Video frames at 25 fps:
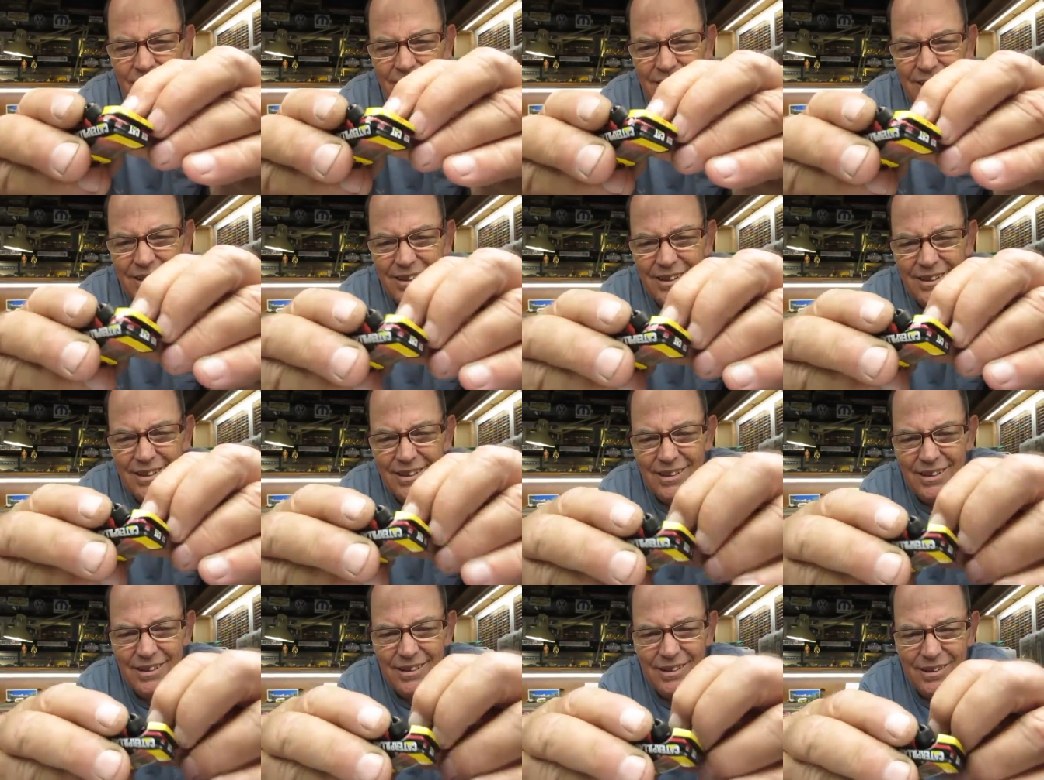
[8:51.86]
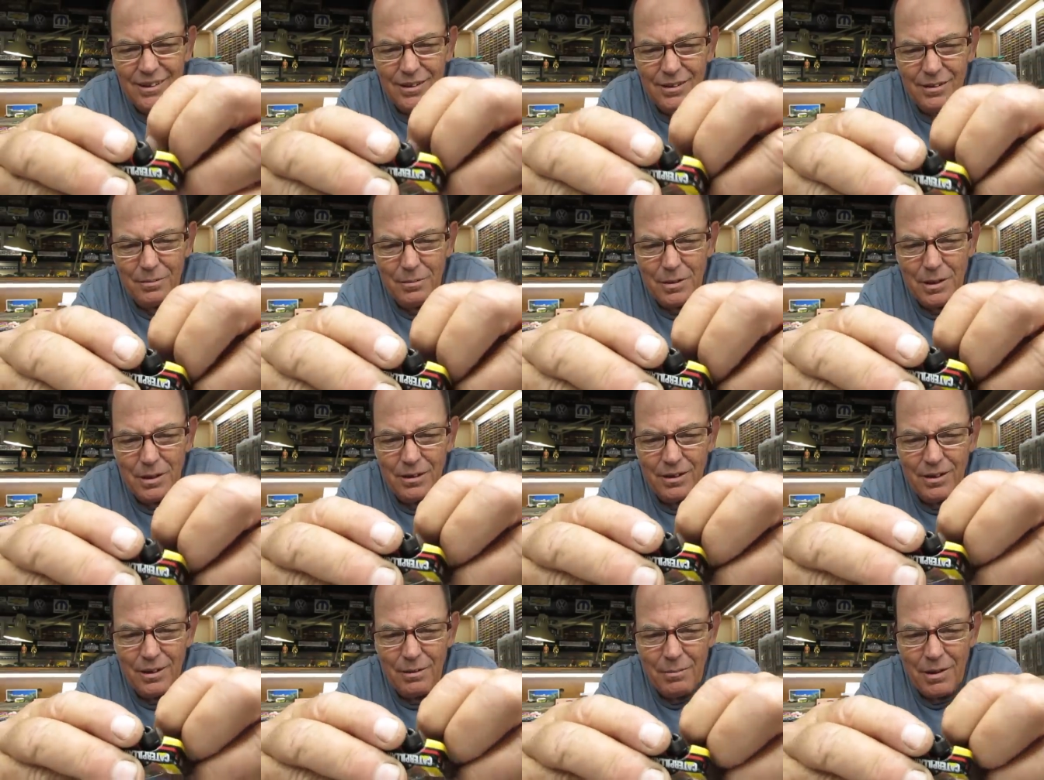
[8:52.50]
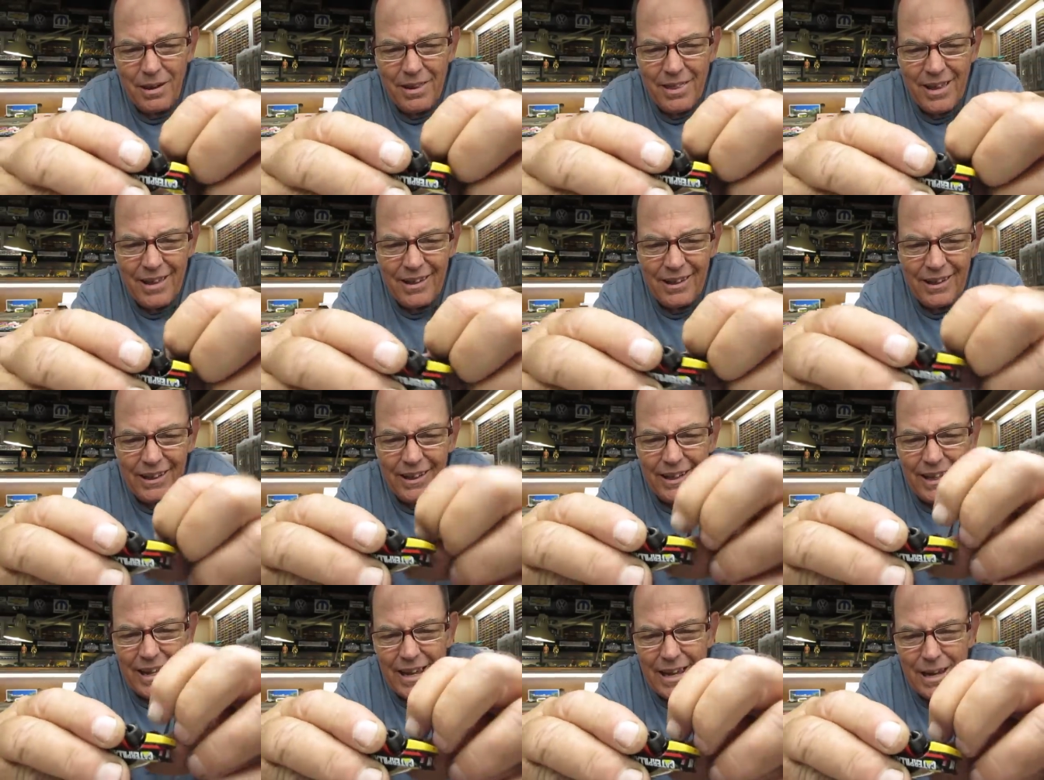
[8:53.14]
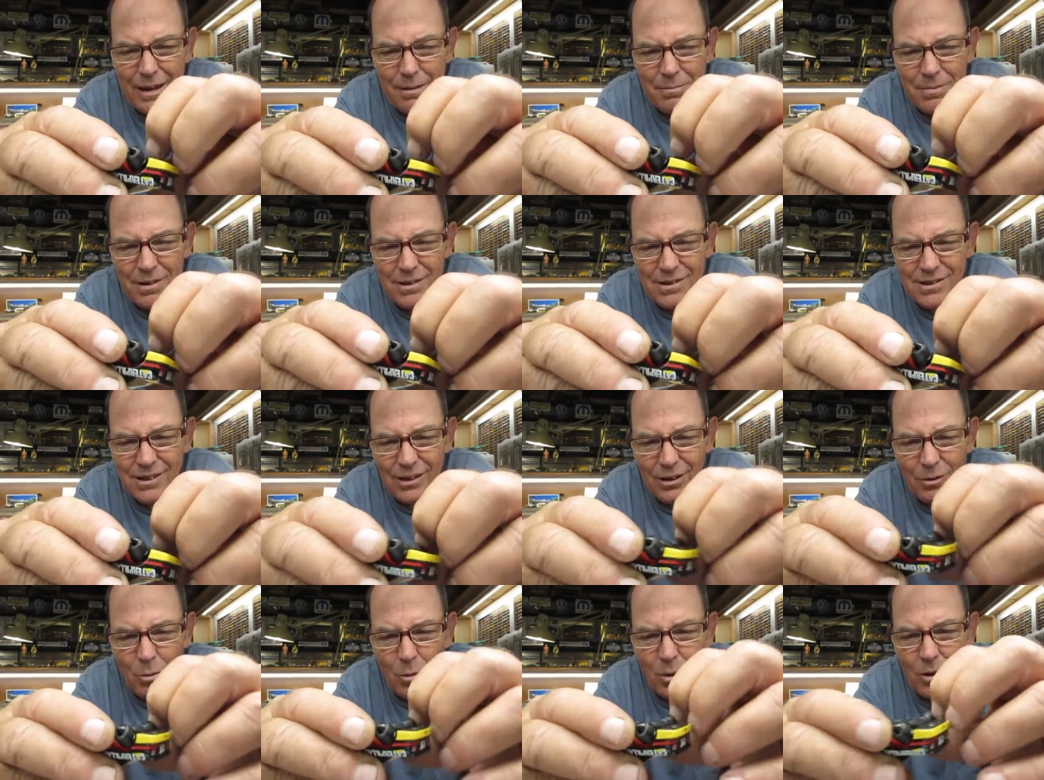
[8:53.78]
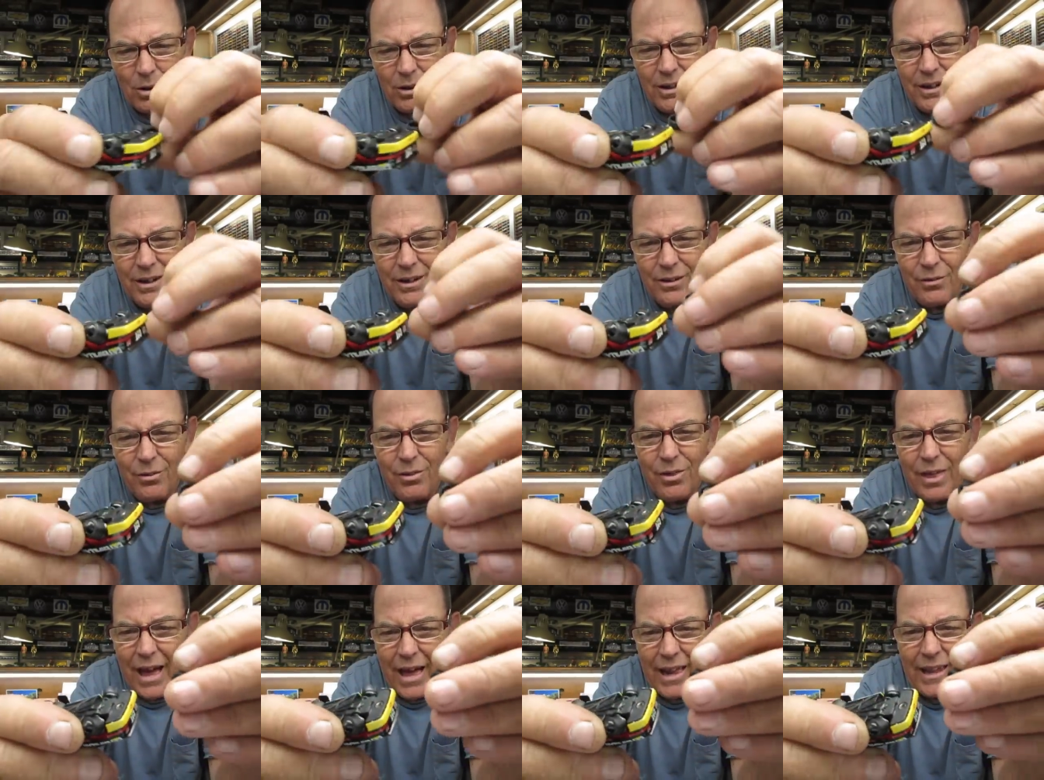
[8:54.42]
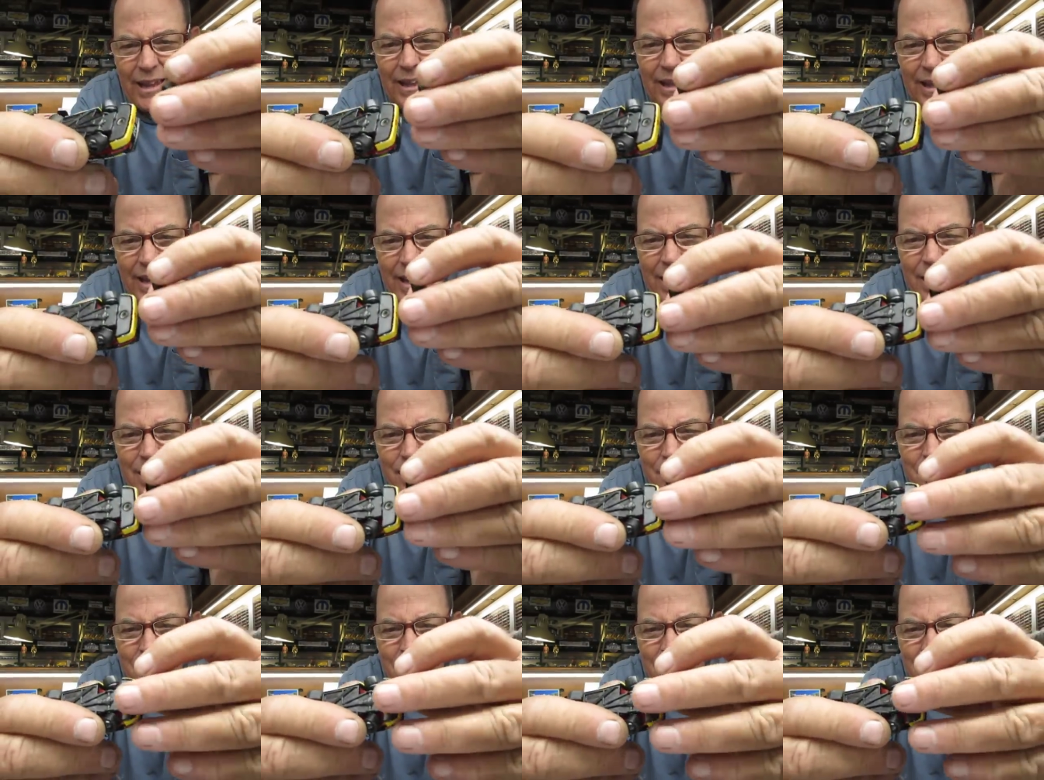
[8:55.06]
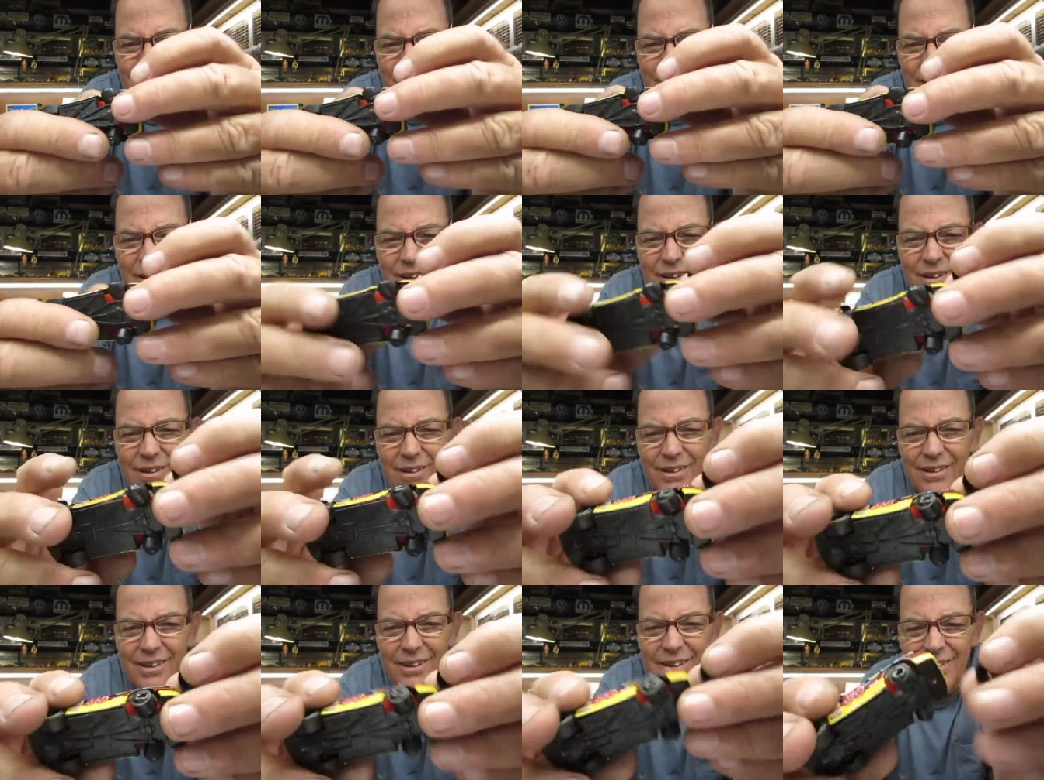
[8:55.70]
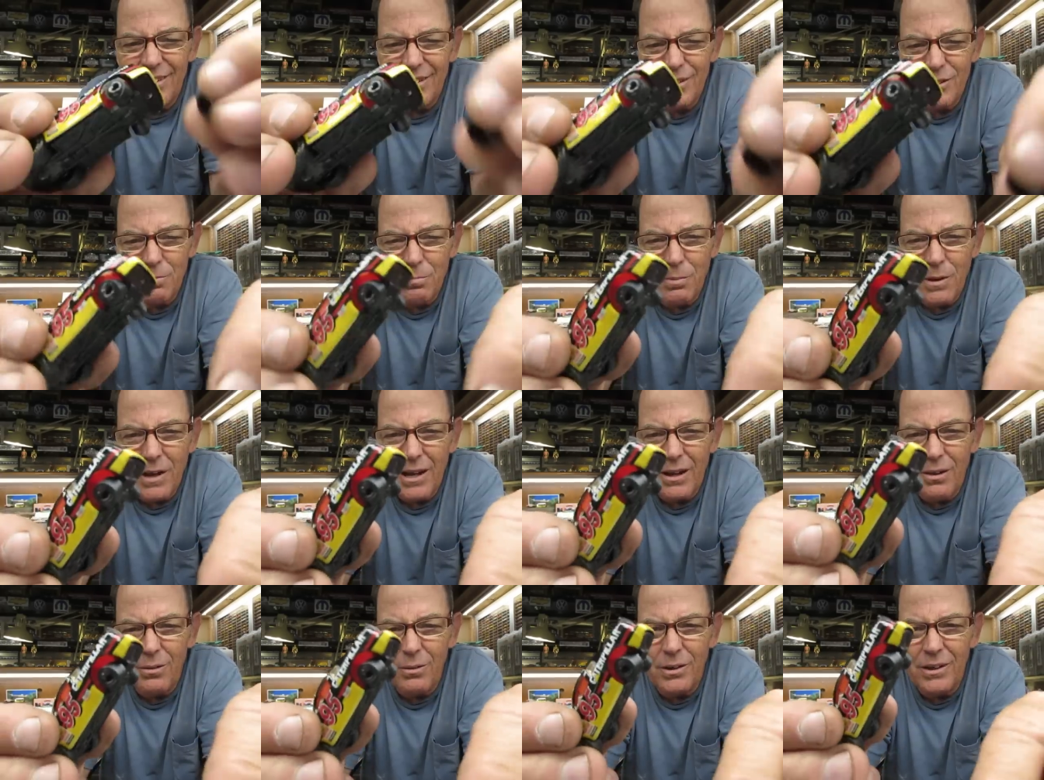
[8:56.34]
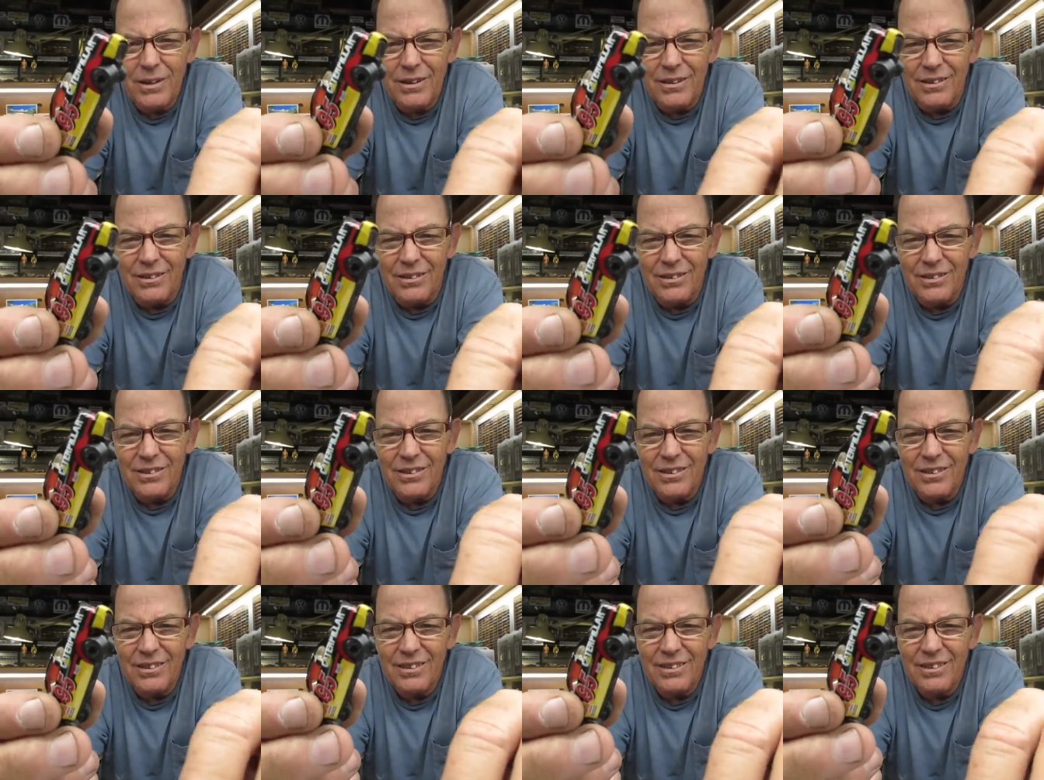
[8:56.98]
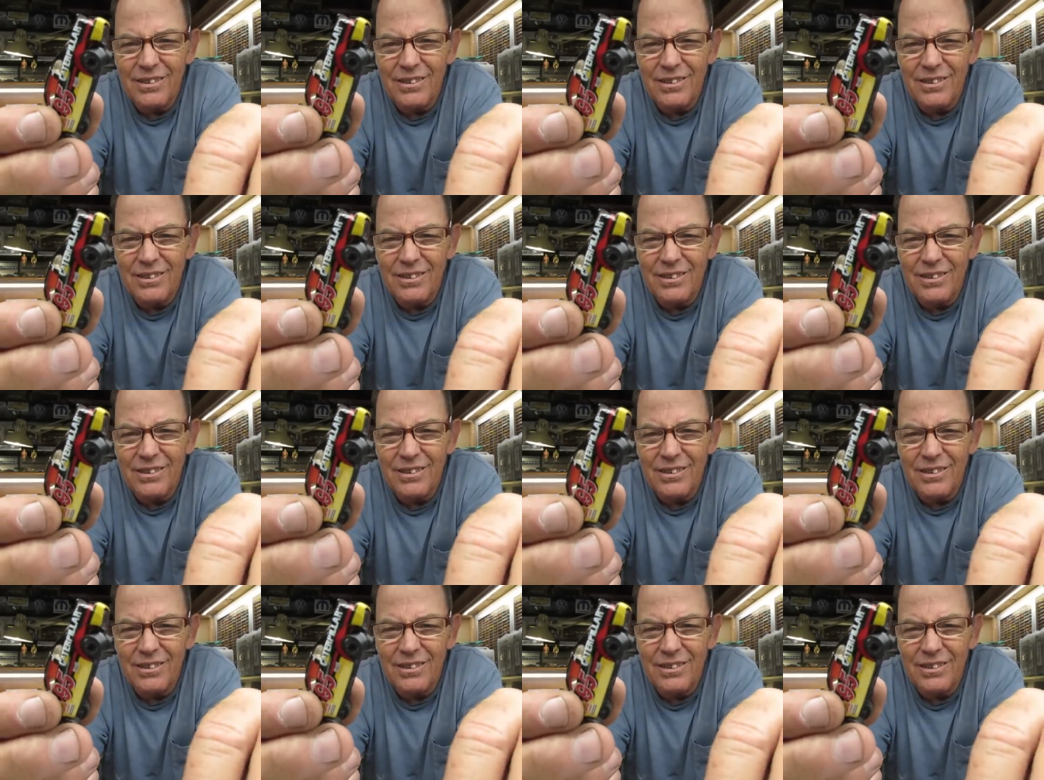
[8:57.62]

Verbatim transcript: it? I mean, am I that lame? Is the quality here that lame? Look at those back wheels.